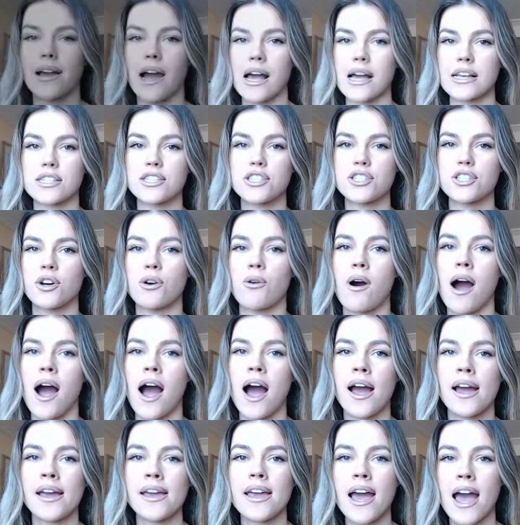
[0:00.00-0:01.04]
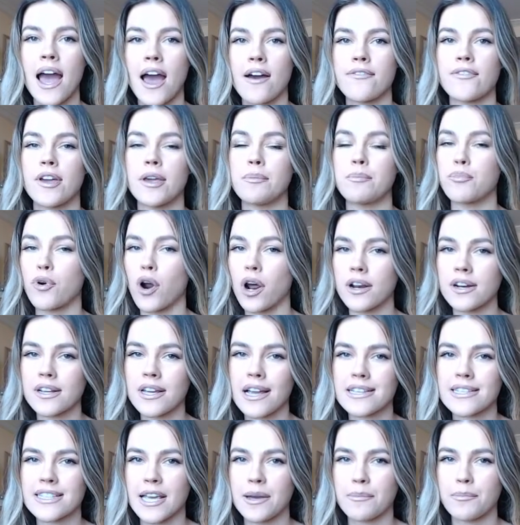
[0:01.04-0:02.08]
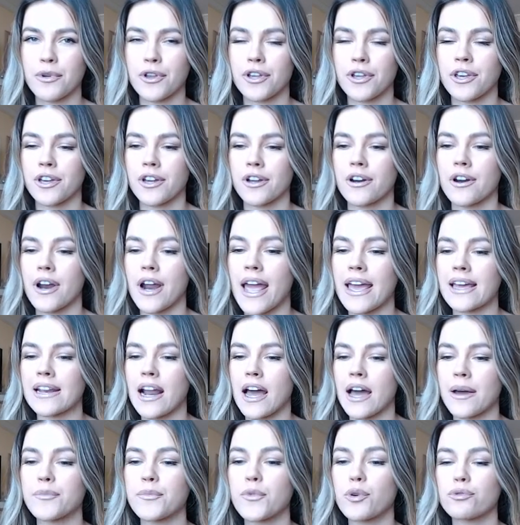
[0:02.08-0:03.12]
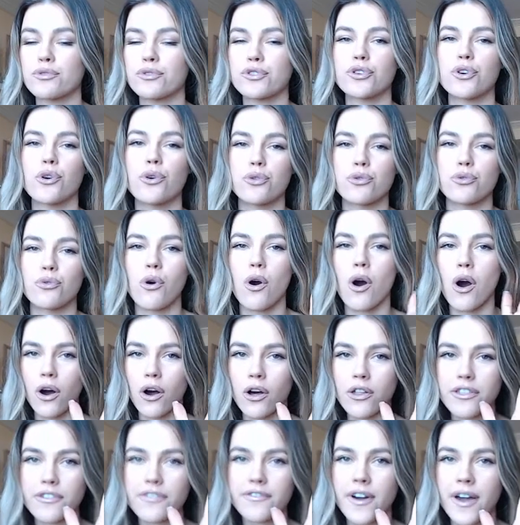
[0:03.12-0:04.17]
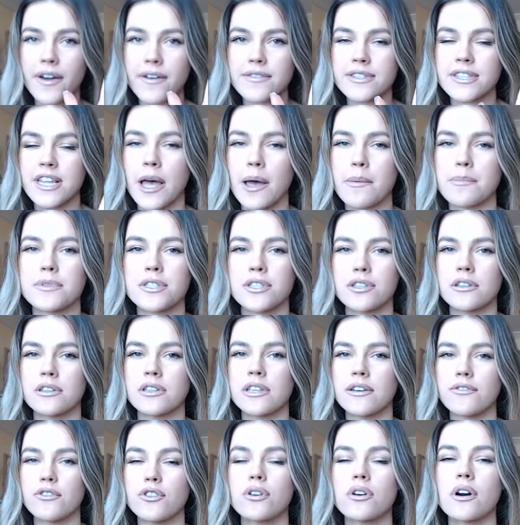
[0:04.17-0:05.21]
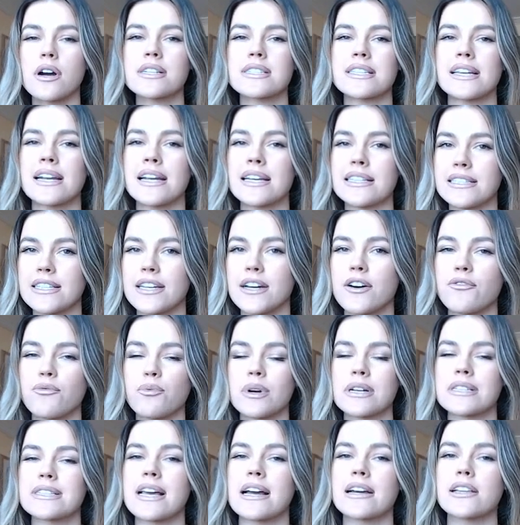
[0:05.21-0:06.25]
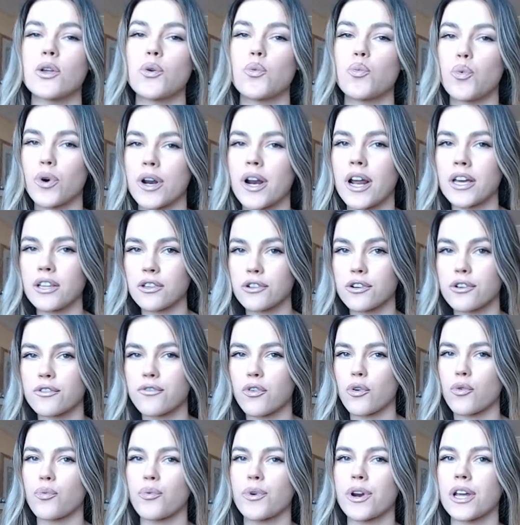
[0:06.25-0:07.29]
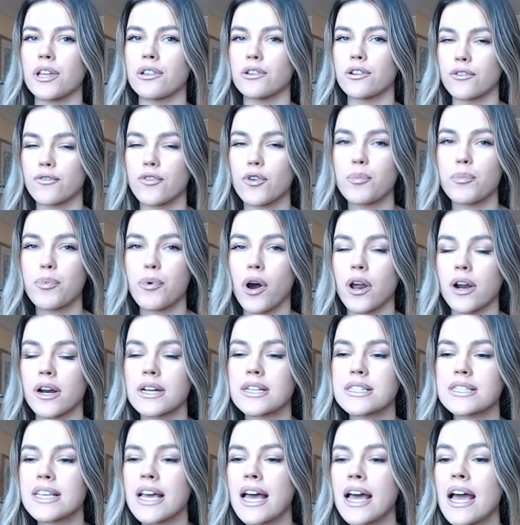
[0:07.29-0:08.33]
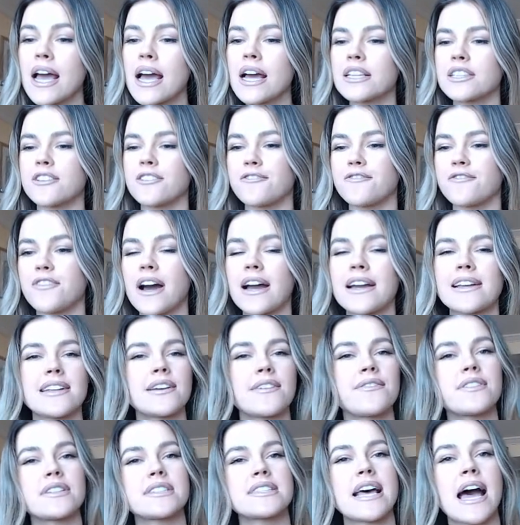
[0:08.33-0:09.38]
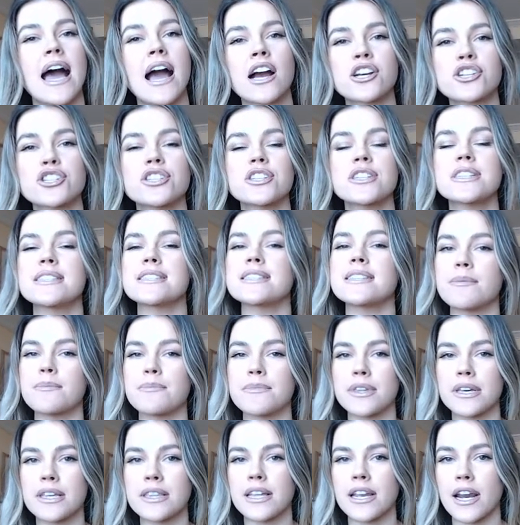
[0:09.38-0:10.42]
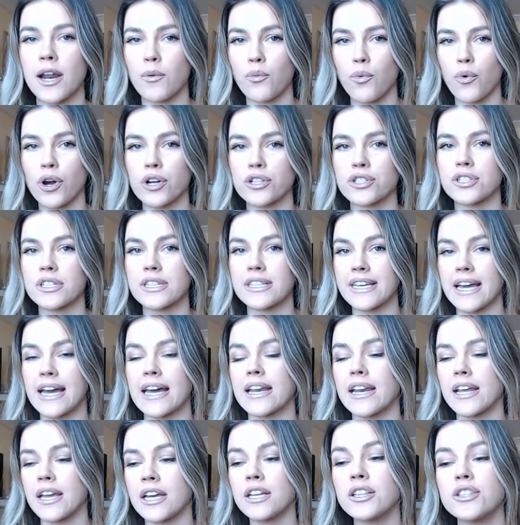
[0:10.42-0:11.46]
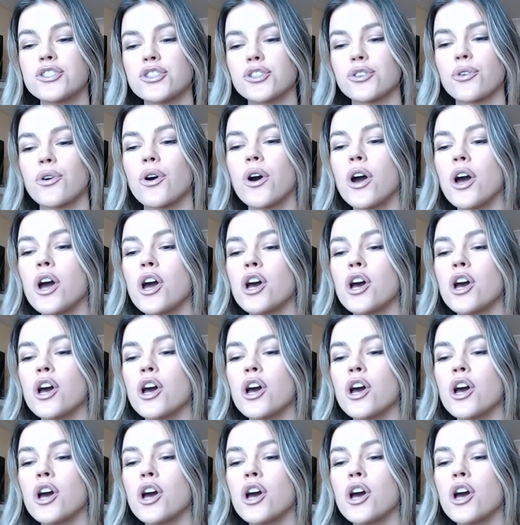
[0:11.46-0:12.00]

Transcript: guys, so I have a product example here and I'm going to go through all the 5 steps to give you guys an idea of exactly what I look for when I look for products to find if it's actually something that I want to get into.